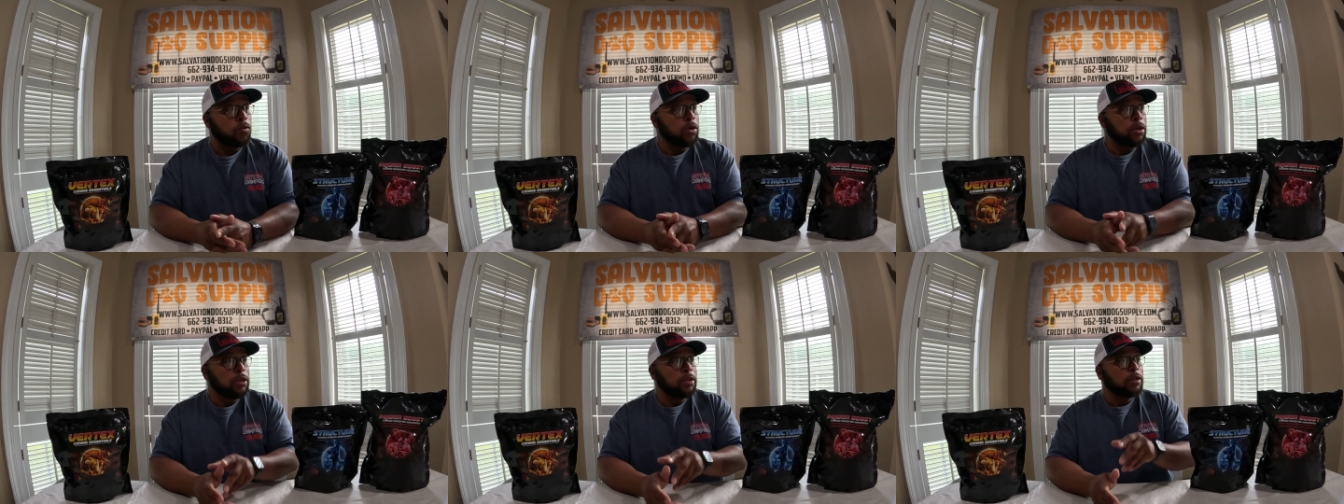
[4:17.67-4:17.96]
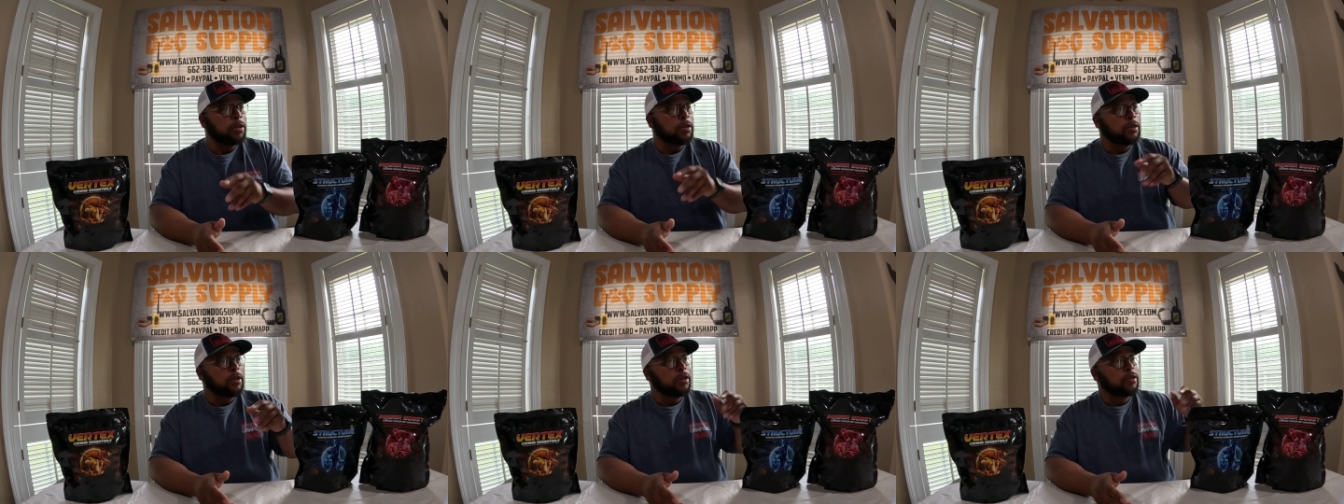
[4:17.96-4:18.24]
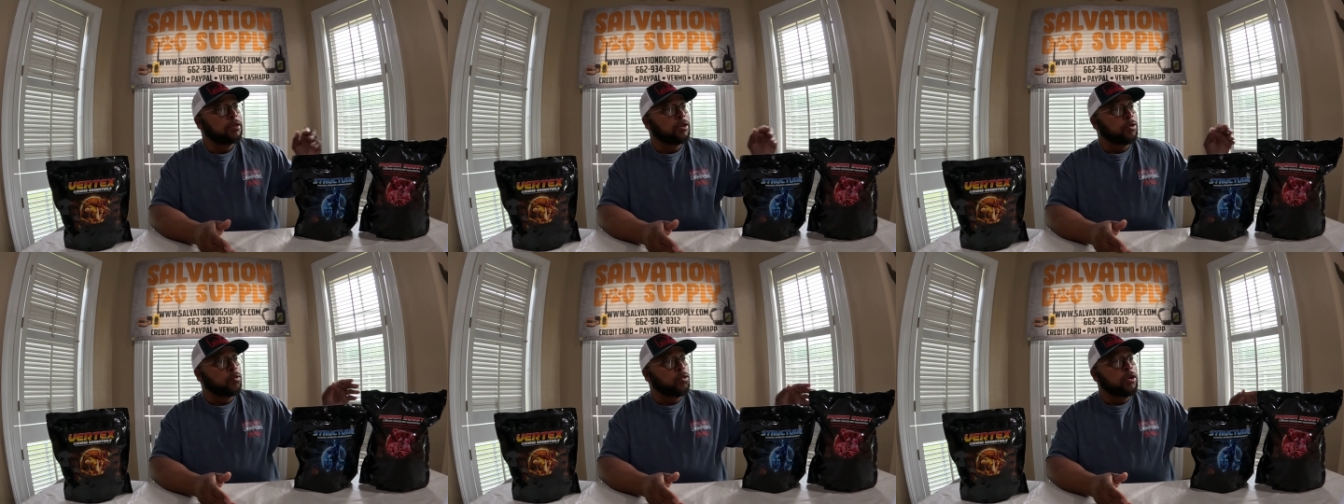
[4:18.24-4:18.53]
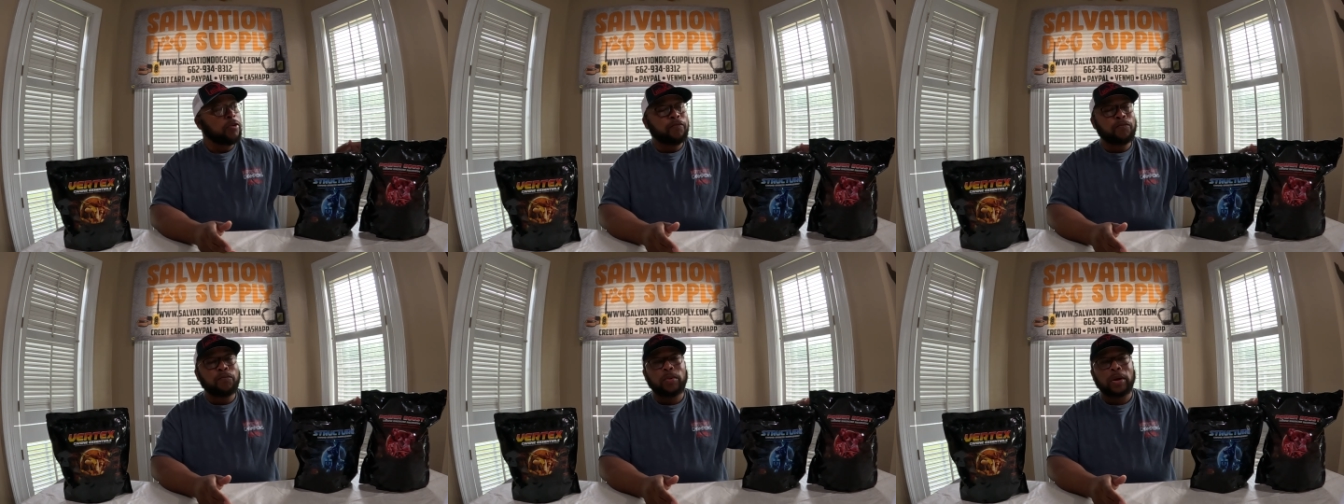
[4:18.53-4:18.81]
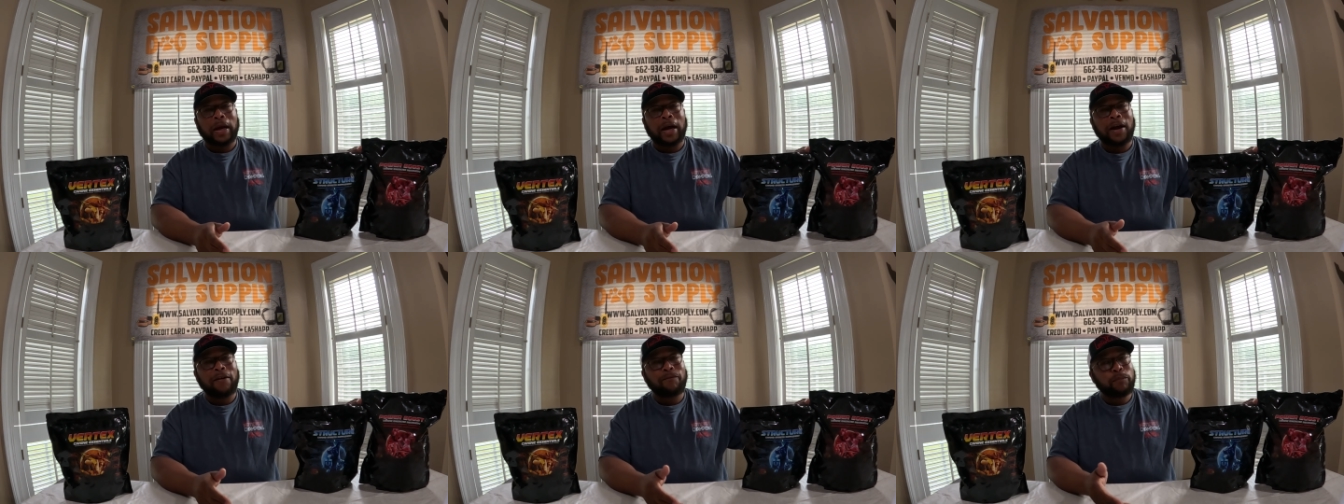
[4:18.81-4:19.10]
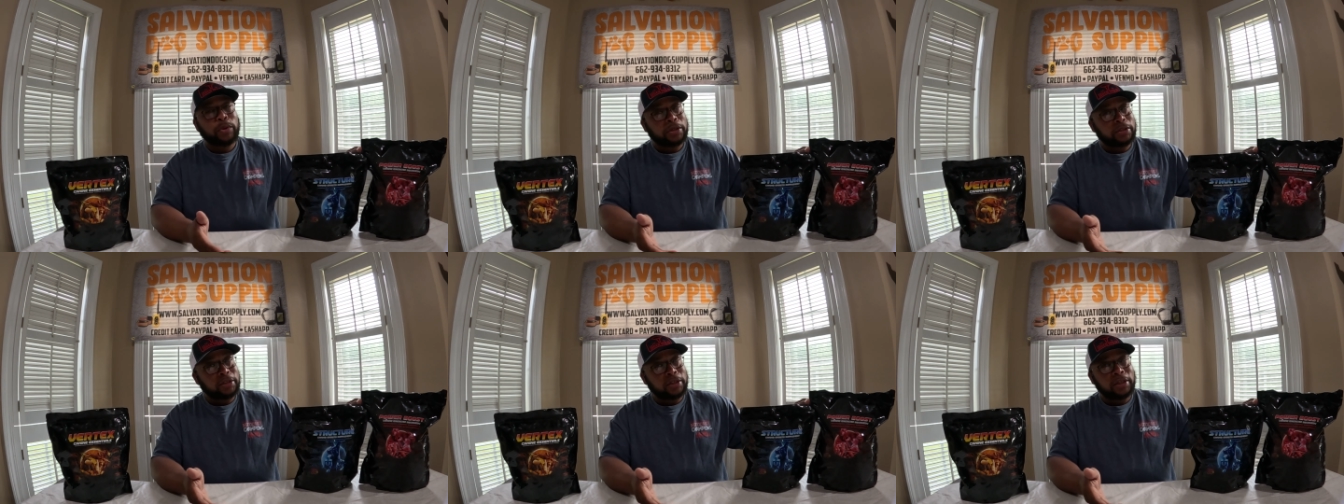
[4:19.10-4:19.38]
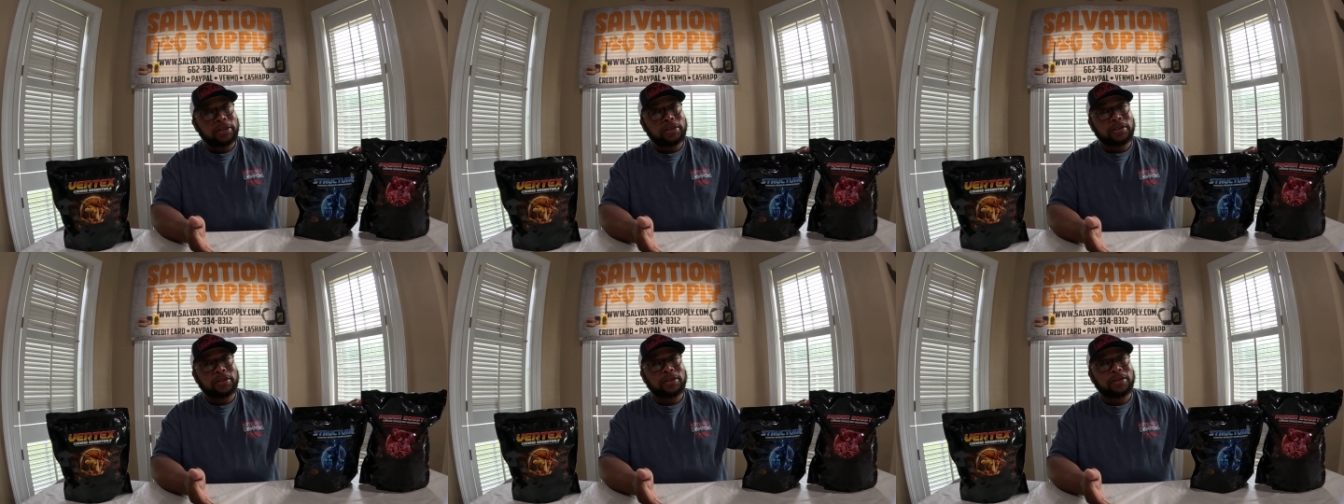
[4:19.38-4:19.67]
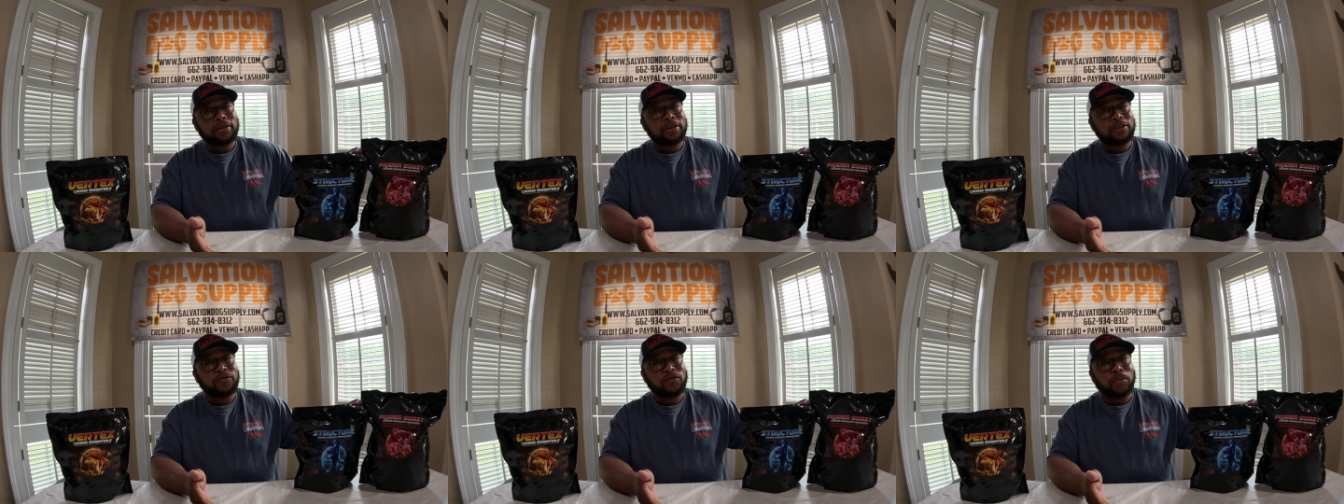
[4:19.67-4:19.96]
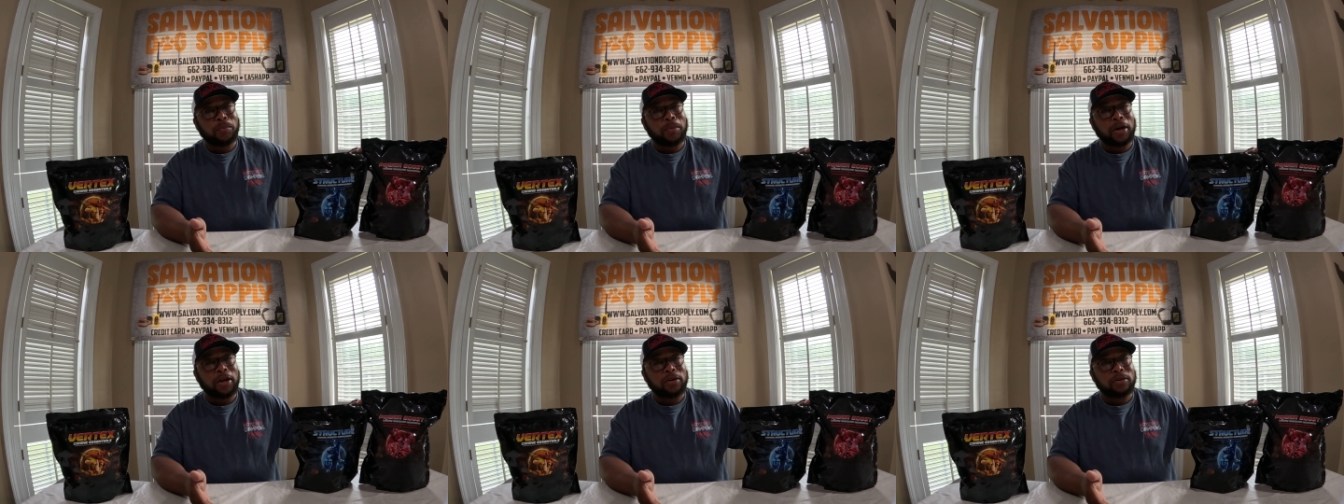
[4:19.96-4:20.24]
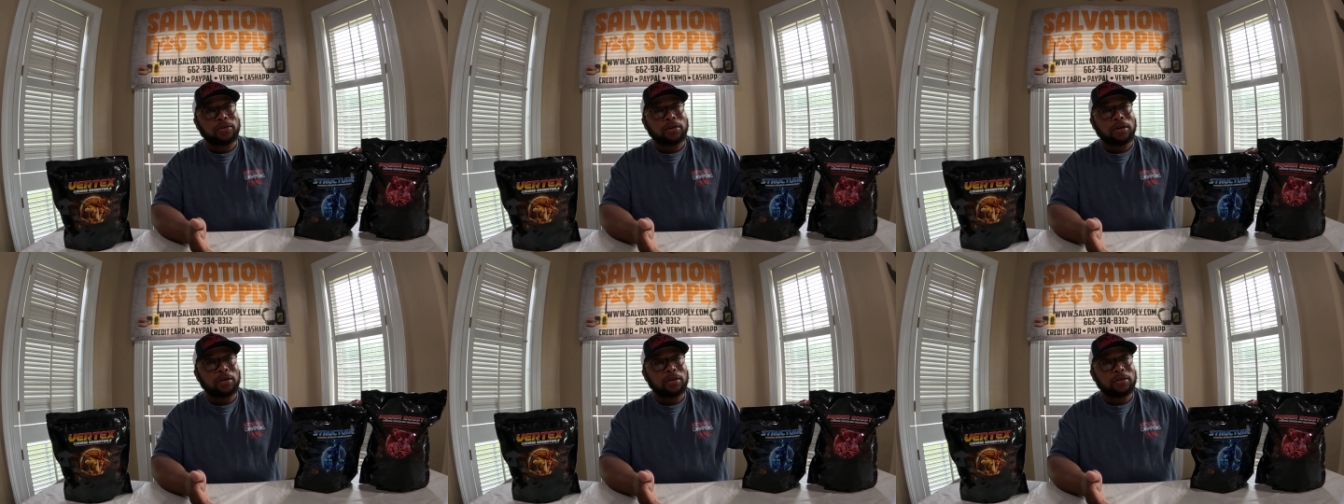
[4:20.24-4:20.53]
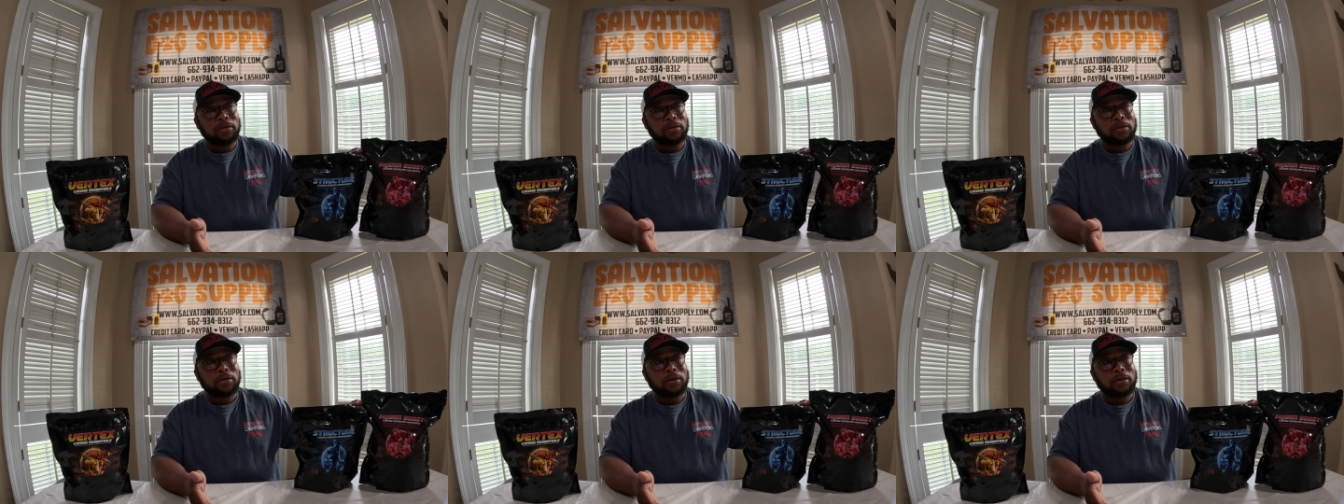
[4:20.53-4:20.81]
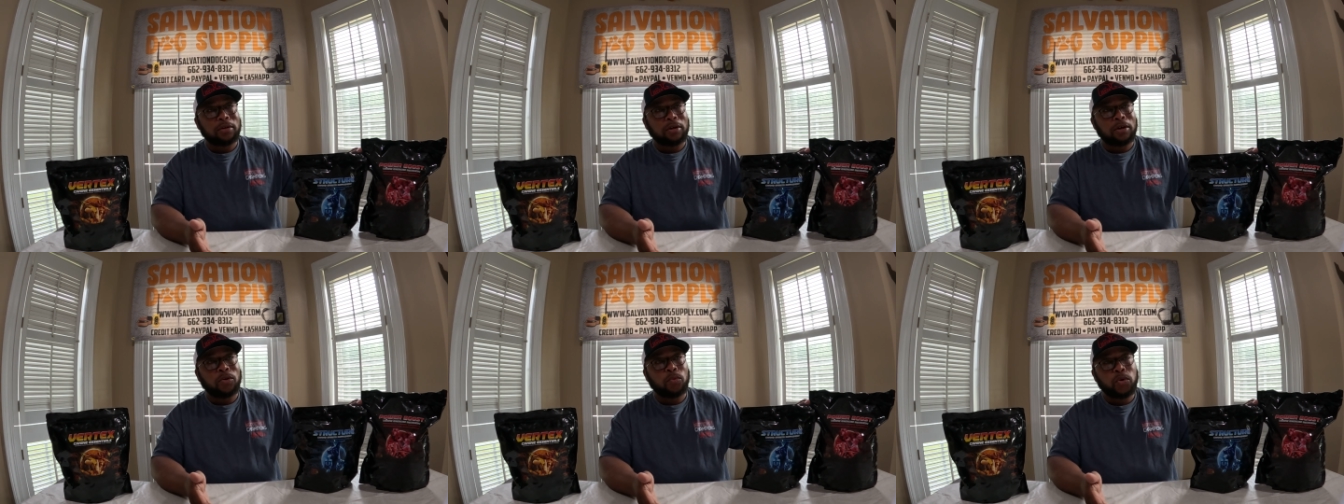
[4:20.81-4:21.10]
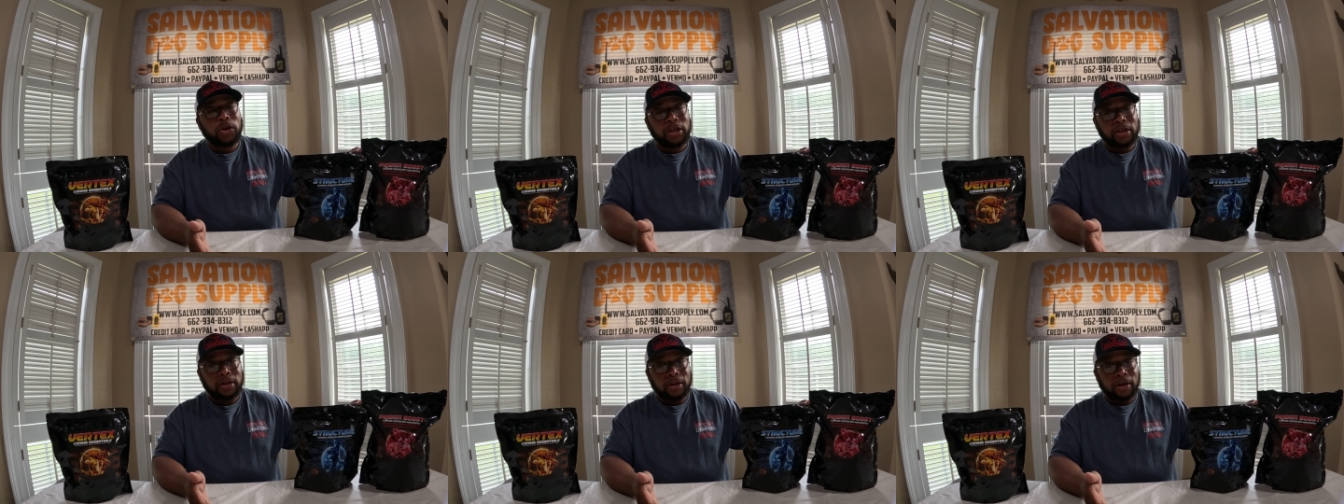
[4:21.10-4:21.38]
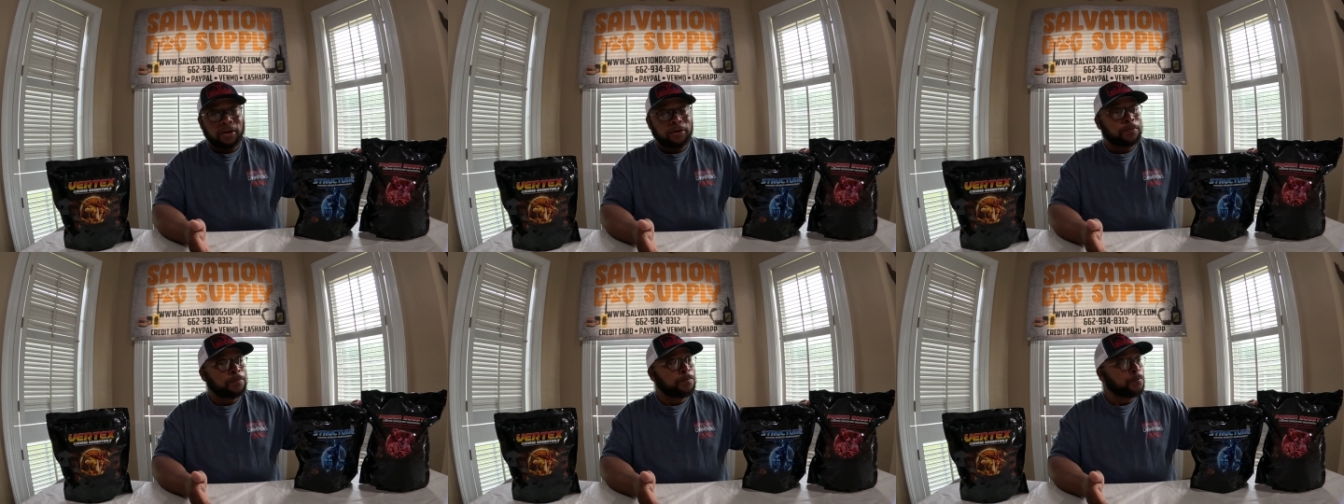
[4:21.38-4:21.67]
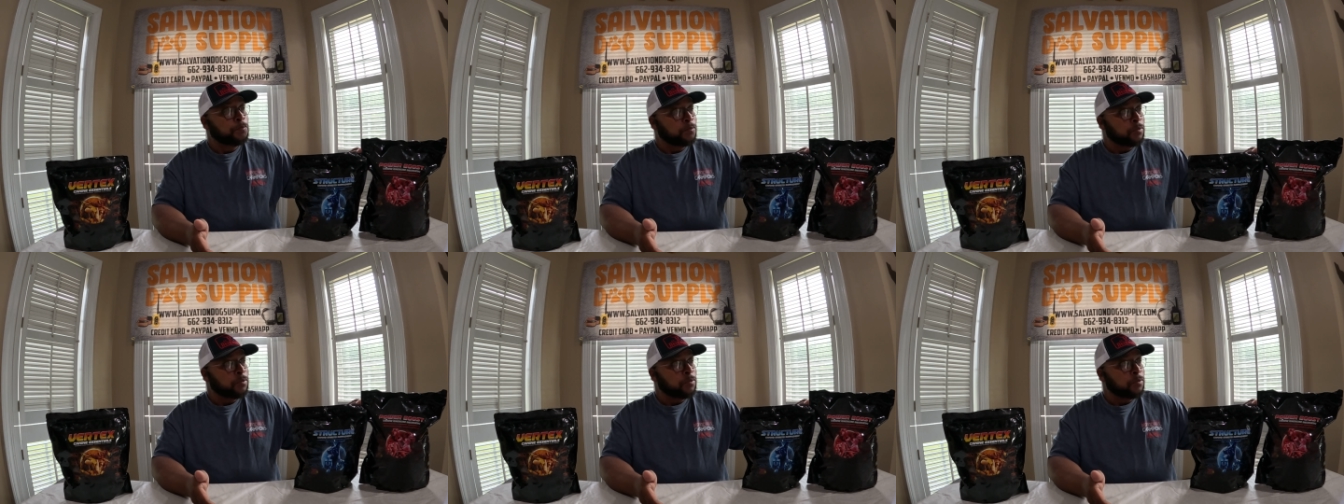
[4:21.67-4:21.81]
One of the things that we've I've been testing this for about a week now.